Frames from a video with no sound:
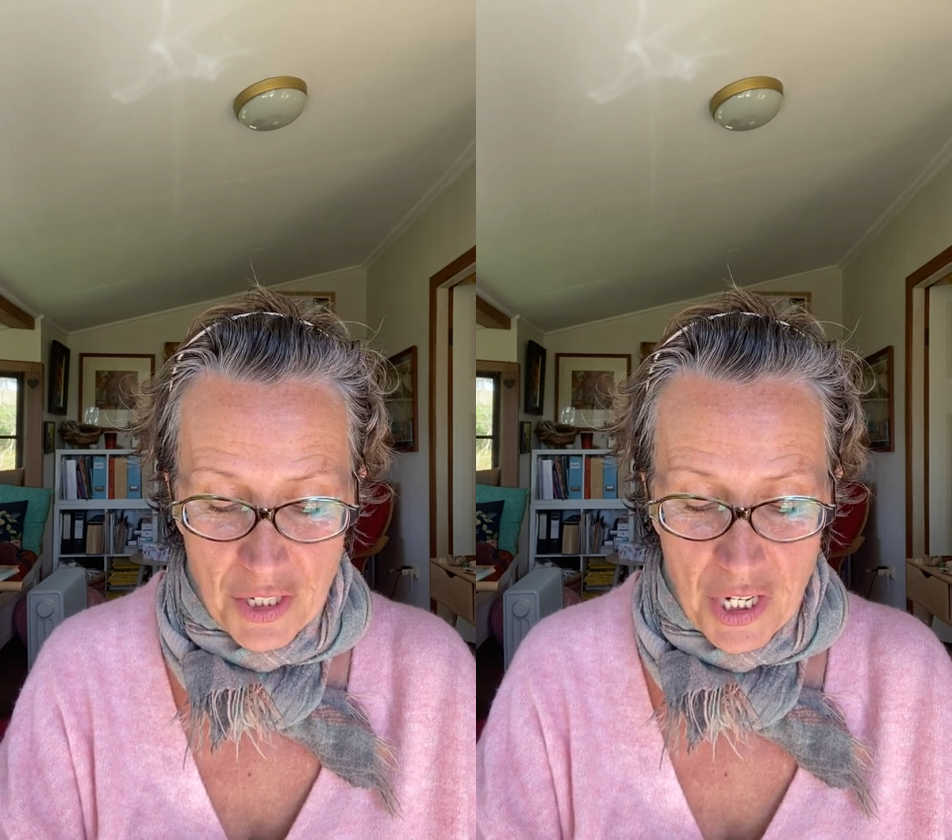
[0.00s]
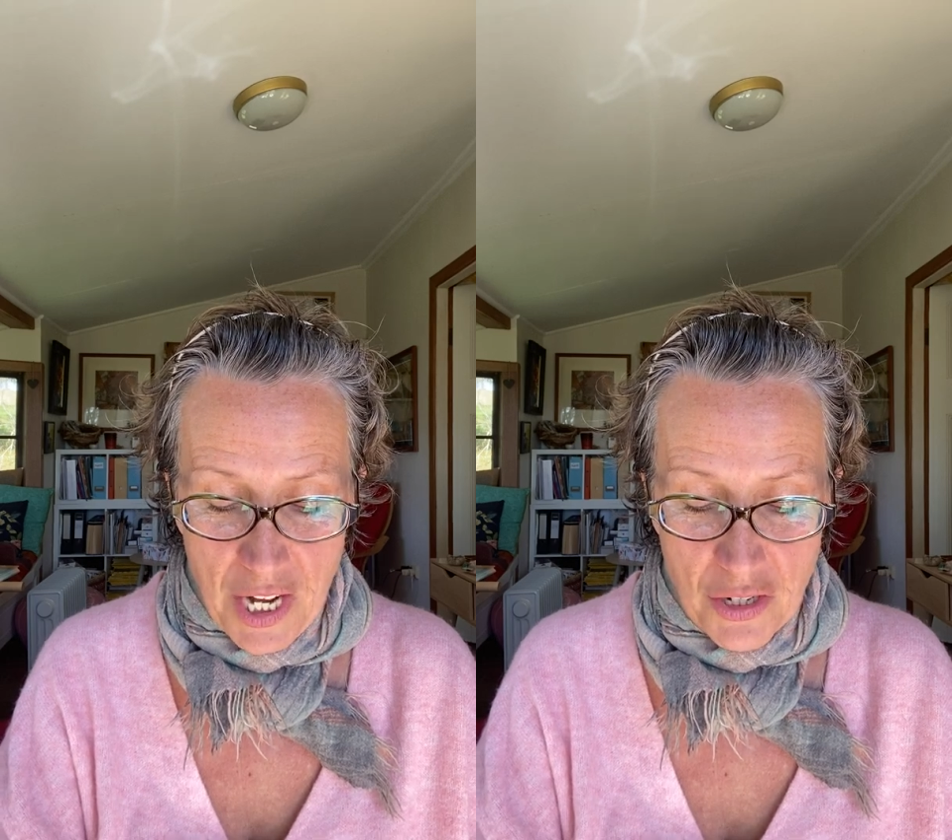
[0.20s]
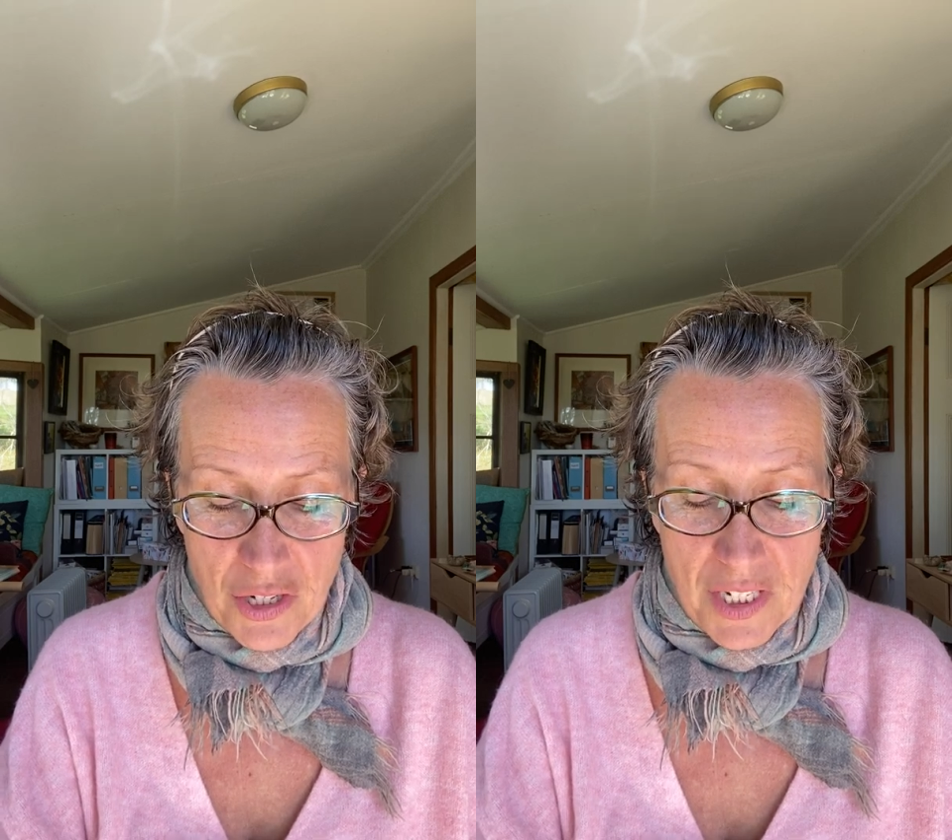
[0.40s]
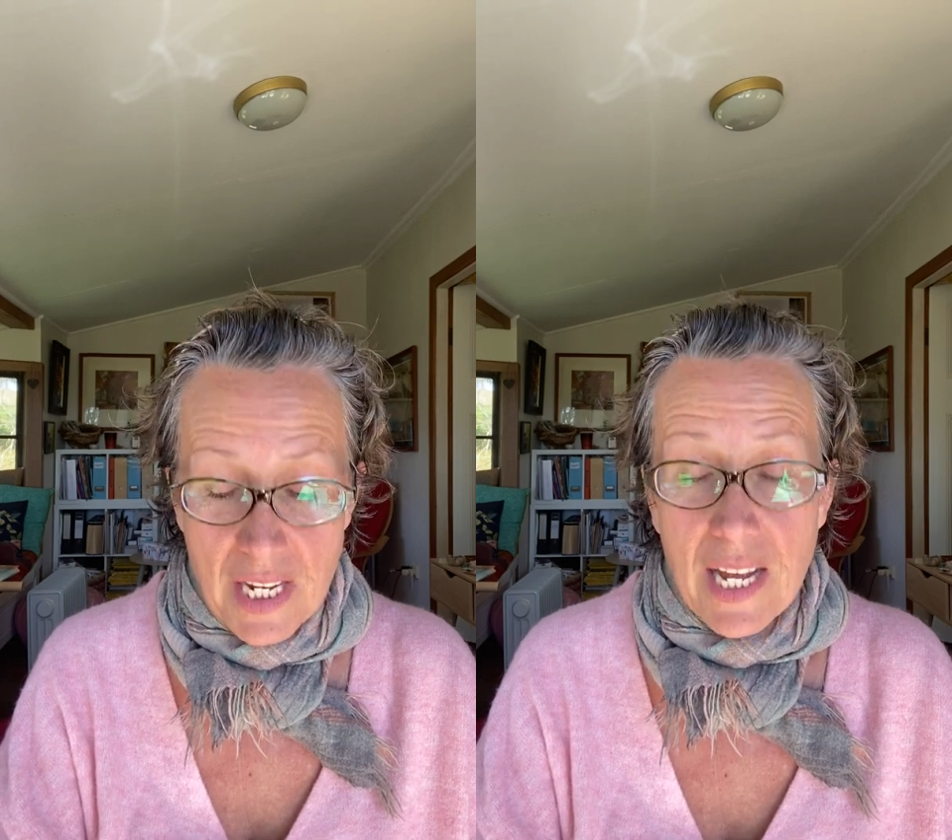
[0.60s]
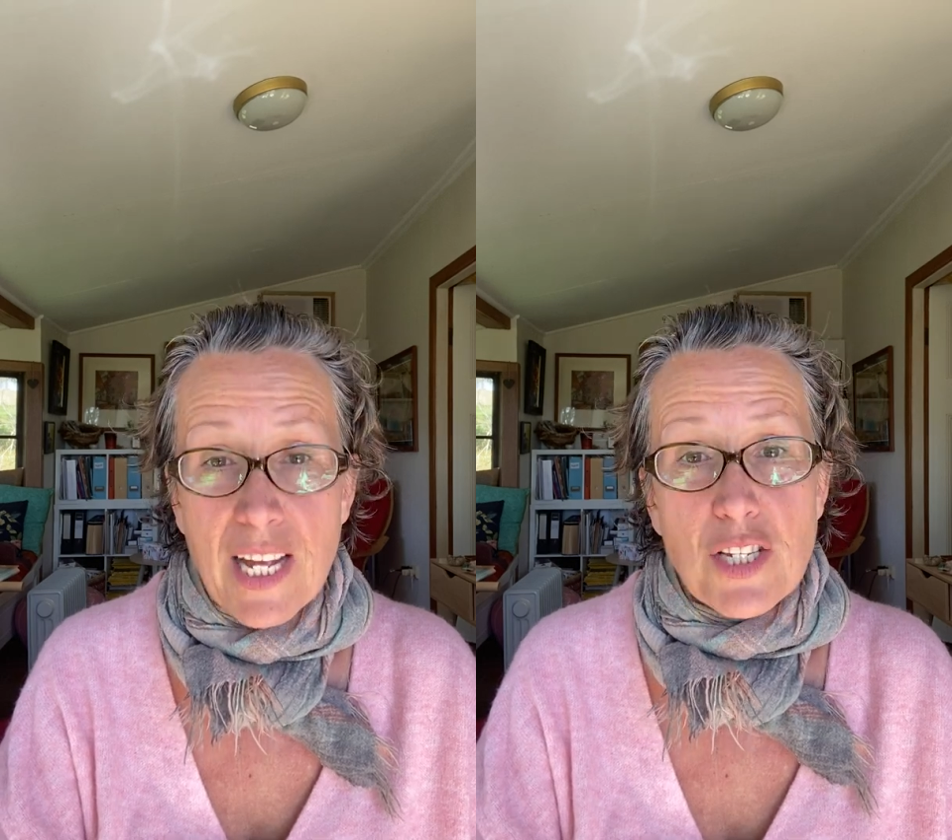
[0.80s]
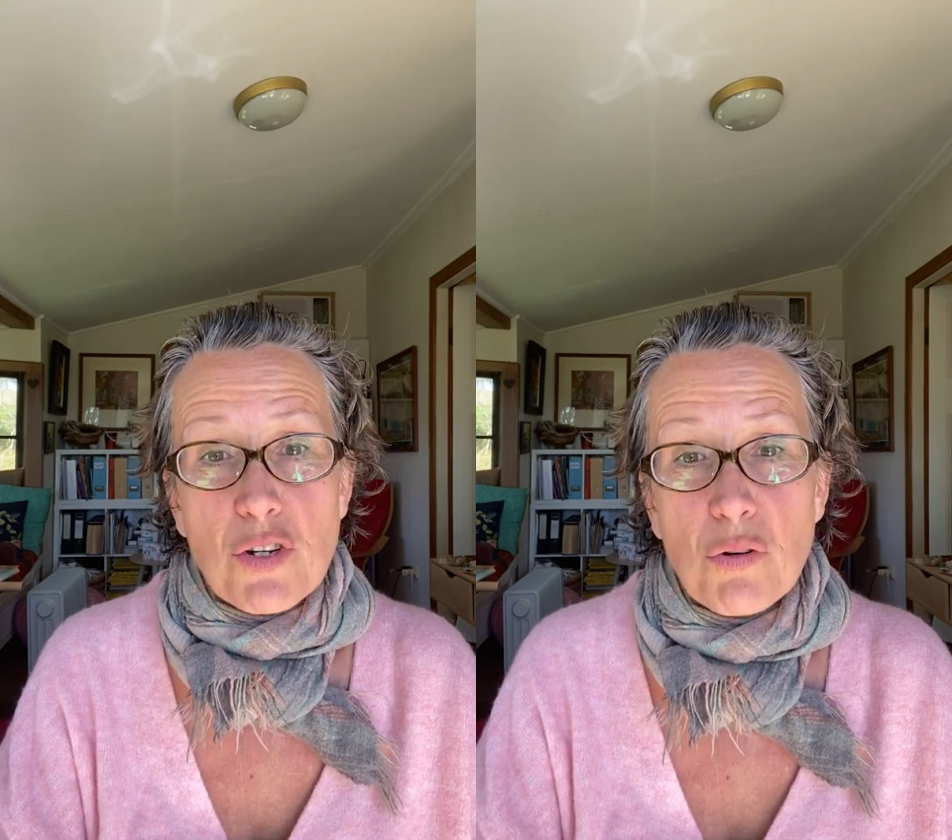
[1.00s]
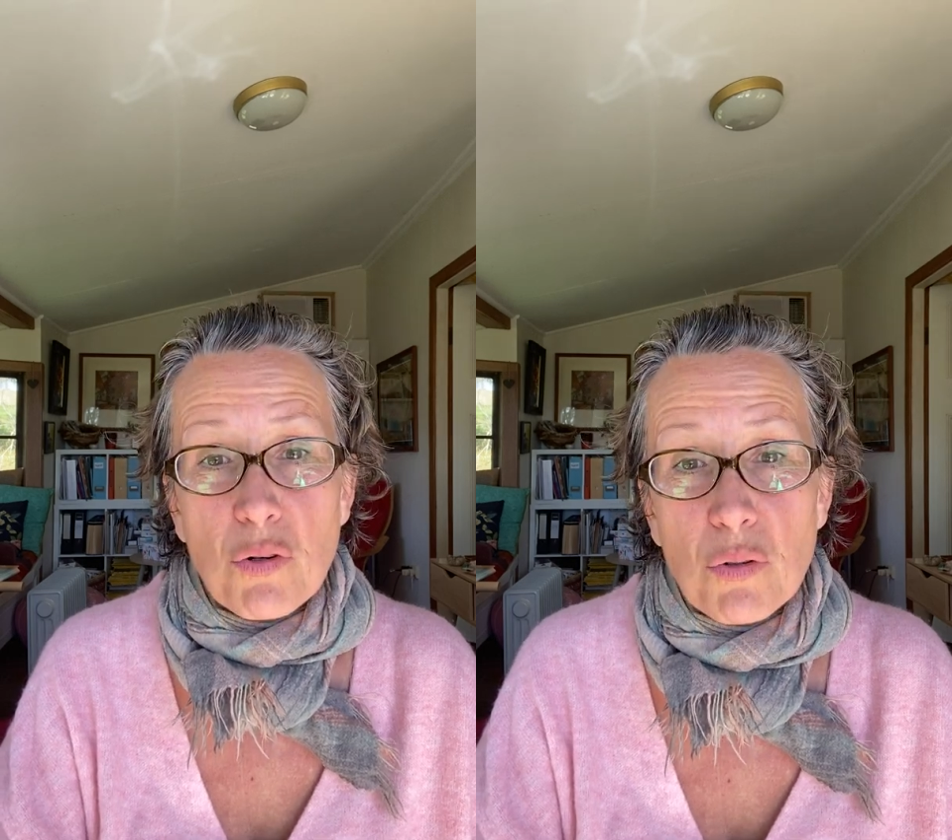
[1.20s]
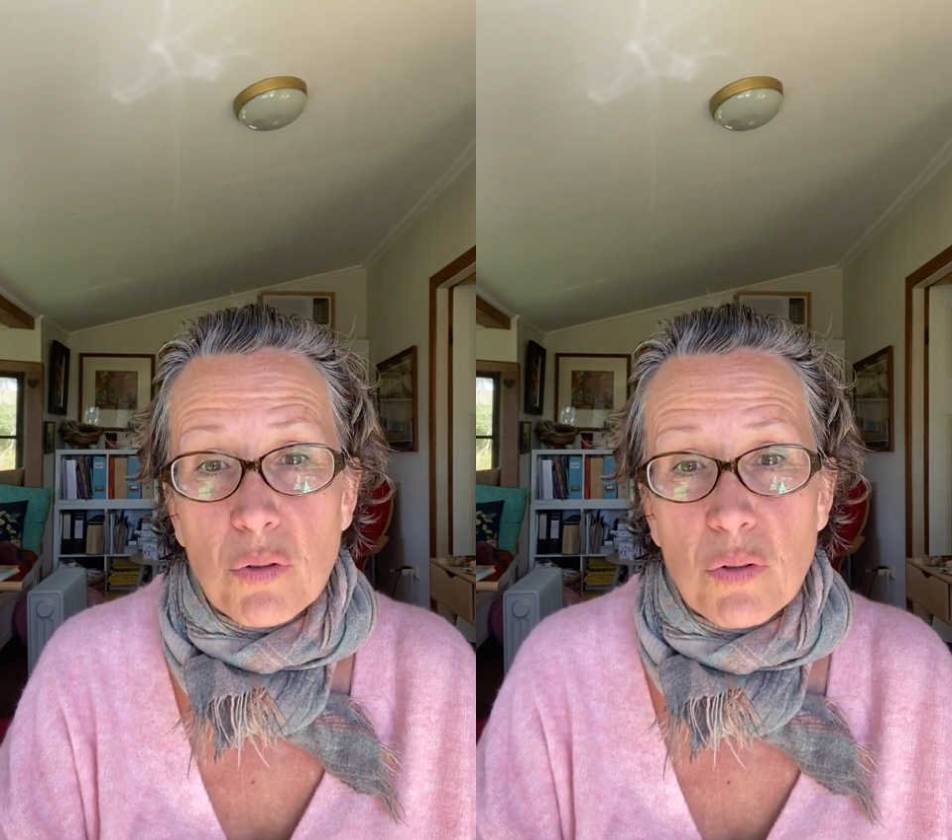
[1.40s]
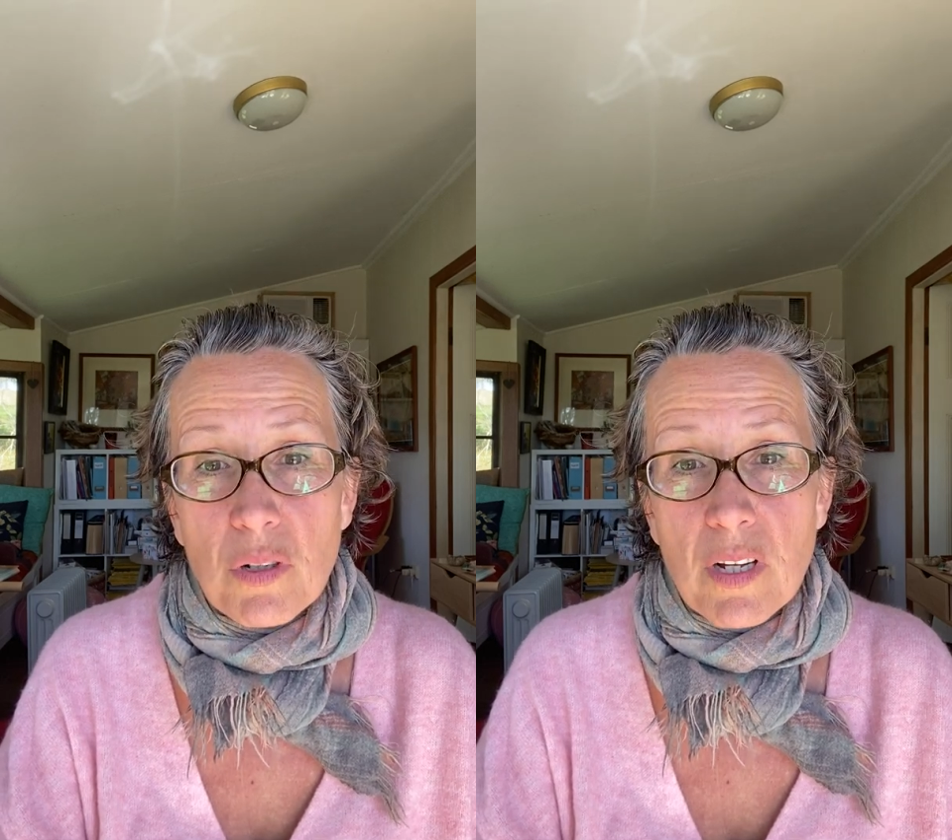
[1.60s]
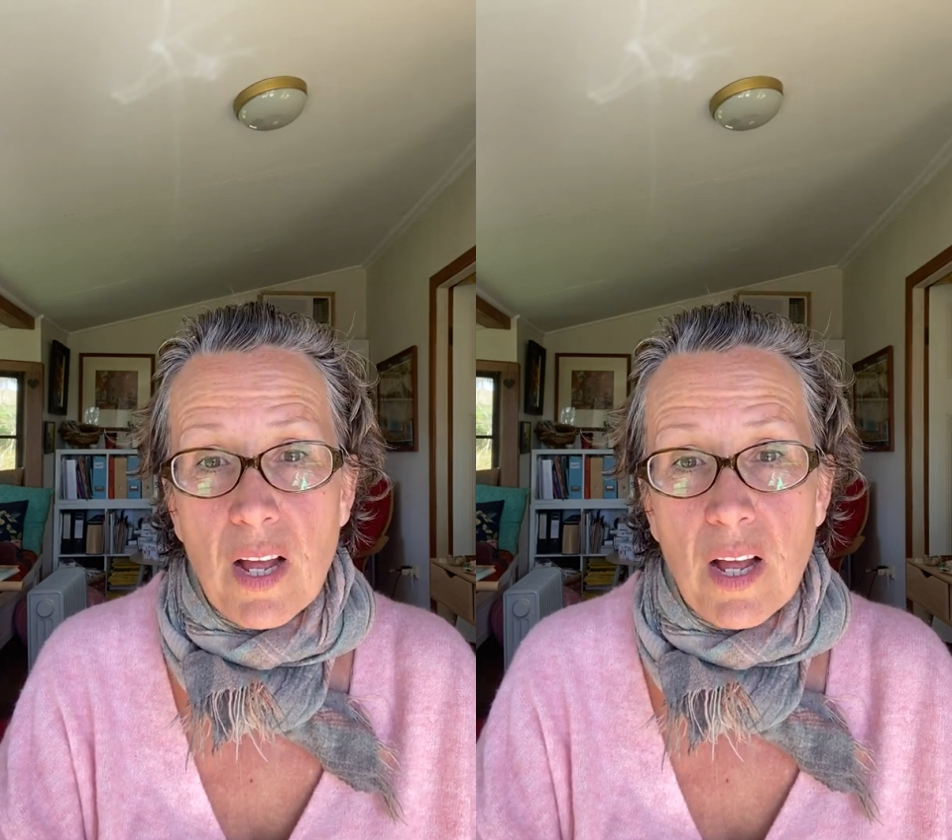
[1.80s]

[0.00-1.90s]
changes as cruel,